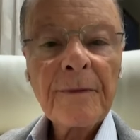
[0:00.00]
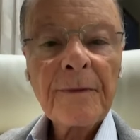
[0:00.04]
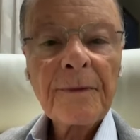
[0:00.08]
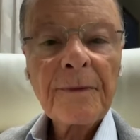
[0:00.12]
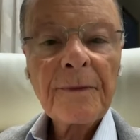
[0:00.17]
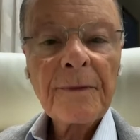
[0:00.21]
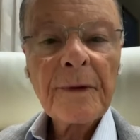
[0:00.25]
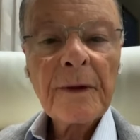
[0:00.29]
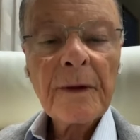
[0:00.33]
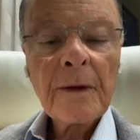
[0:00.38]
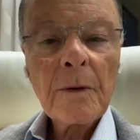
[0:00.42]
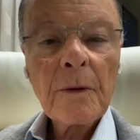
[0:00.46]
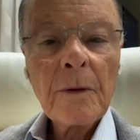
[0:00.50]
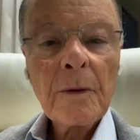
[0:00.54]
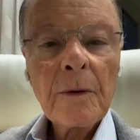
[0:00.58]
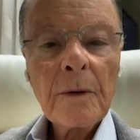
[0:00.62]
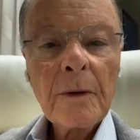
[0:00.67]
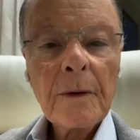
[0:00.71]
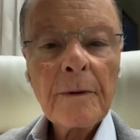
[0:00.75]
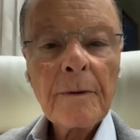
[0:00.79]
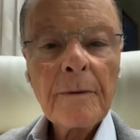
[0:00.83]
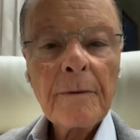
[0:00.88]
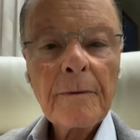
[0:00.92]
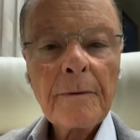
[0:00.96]
and he
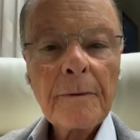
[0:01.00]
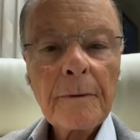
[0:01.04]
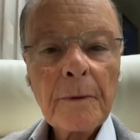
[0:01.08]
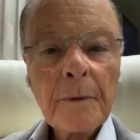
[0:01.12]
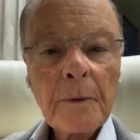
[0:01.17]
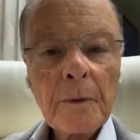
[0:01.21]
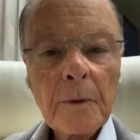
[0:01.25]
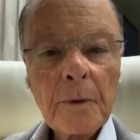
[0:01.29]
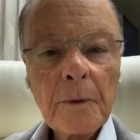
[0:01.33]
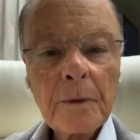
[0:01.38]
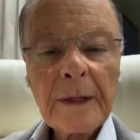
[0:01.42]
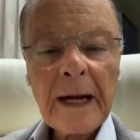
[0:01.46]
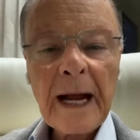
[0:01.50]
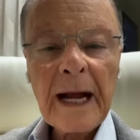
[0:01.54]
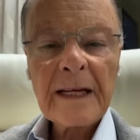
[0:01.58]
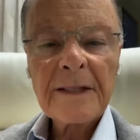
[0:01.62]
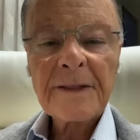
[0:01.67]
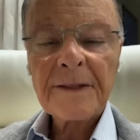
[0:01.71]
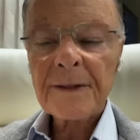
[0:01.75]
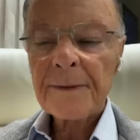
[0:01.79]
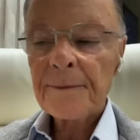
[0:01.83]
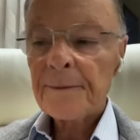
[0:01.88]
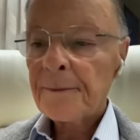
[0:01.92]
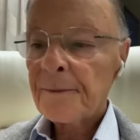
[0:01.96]
asked
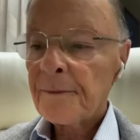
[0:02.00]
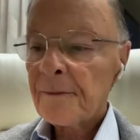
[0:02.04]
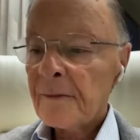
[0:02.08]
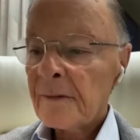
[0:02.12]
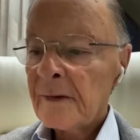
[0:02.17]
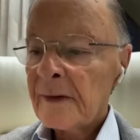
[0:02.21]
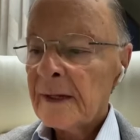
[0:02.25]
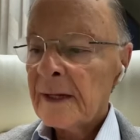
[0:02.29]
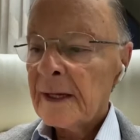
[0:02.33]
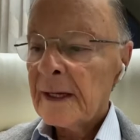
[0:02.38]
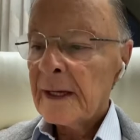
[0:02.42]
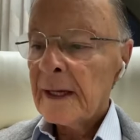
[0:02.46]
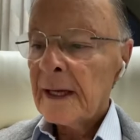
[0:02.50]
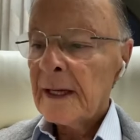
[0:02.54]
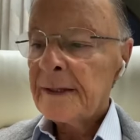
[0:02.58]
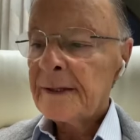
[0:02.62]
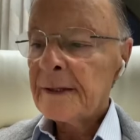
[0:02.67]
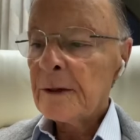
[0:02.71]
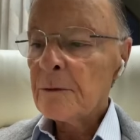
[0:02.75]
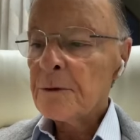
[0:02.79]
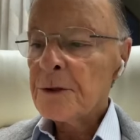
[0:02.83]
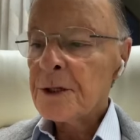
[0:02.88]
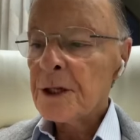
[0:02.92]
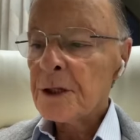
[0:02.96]
Jesus to heal
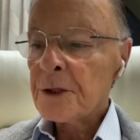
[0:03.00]
him.